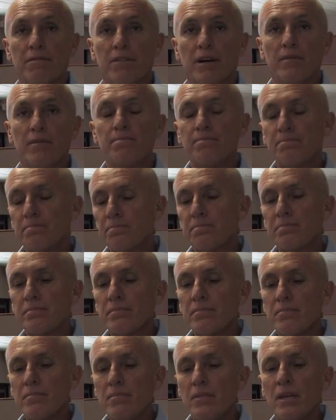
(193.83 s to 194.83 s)
from.
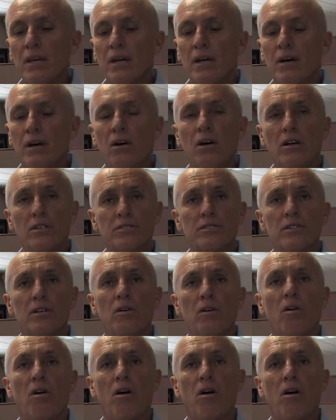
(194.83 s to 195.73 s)
Also,